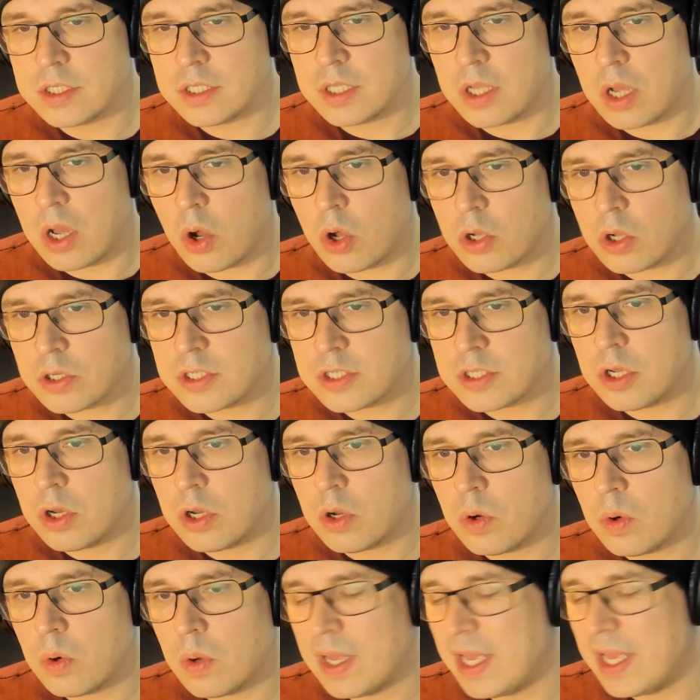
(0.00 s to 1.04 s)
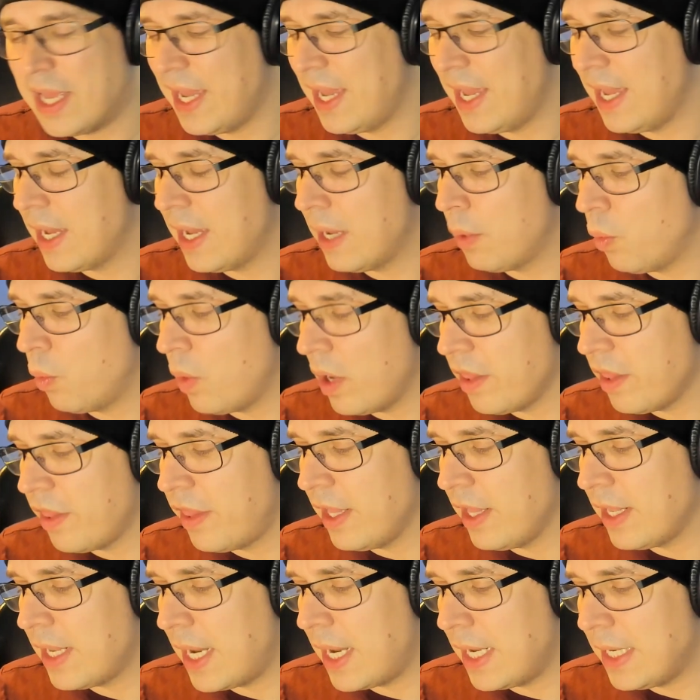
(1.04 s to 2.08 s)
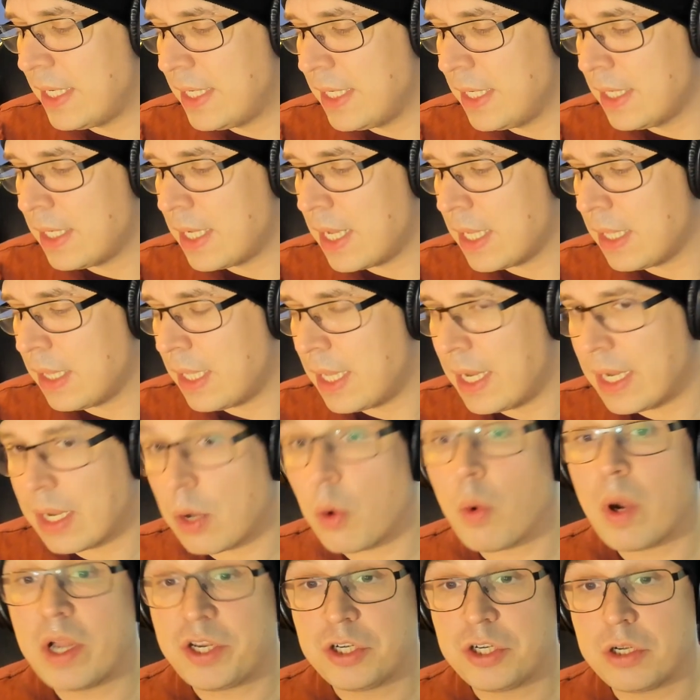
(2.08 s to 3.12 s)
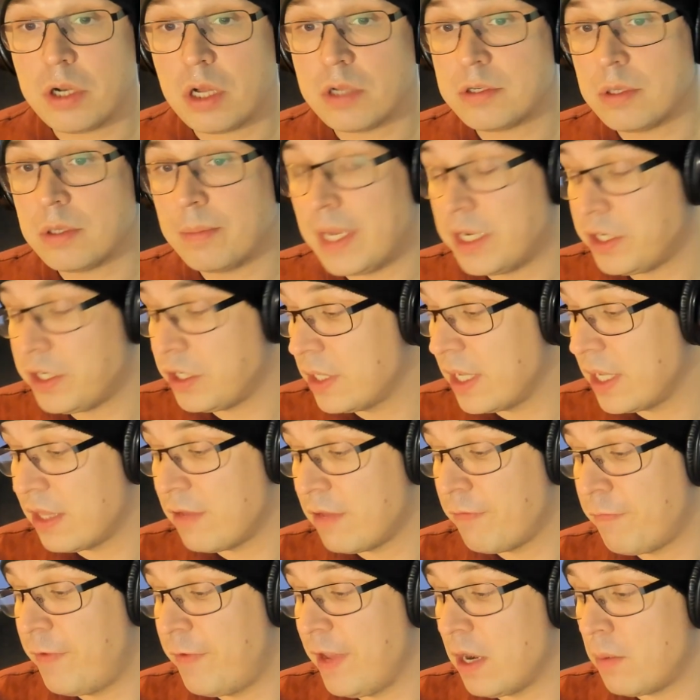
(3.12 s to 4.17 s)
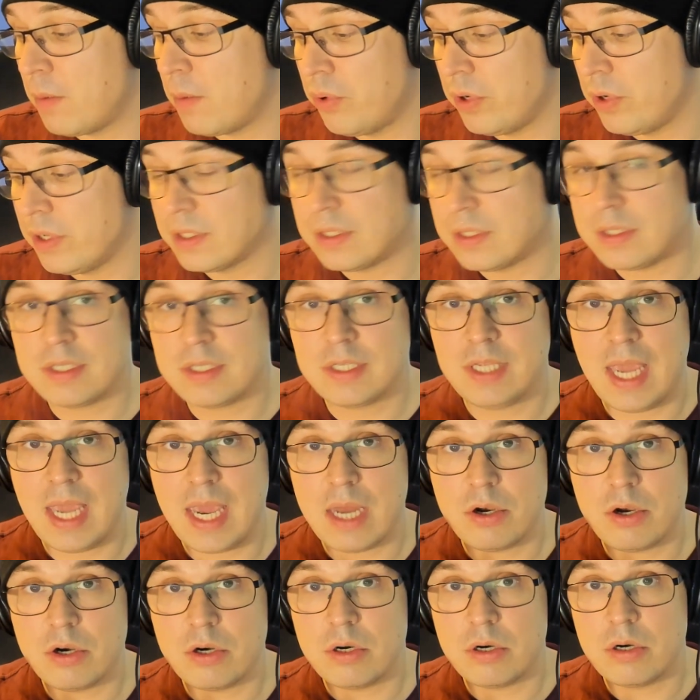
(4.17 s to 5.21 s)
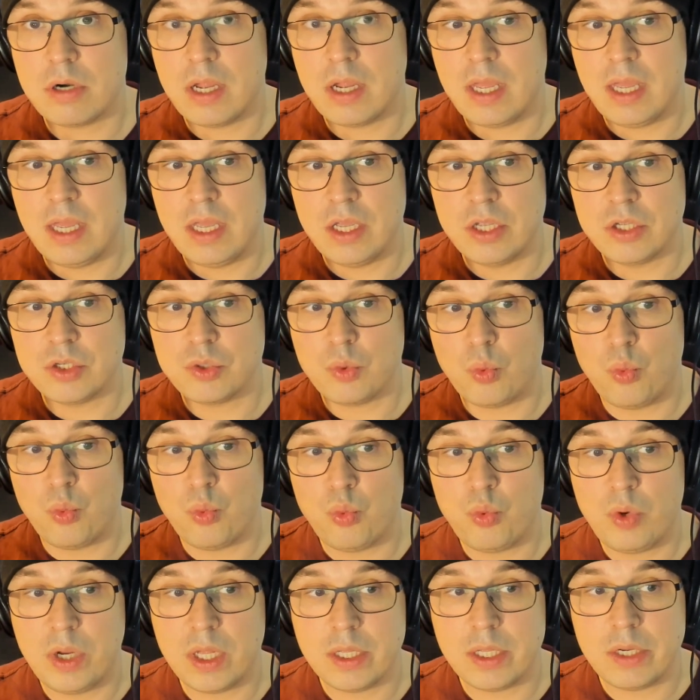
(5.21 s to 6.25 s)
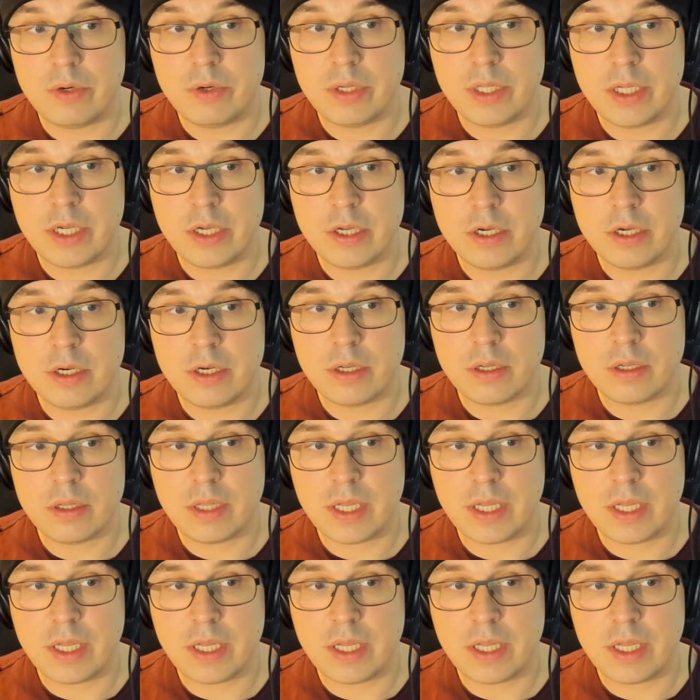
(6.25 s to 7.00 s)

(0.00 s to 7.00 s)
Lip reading: Also, one thing that I did not like, I should also mention that the fingerprint scanner is really, really good.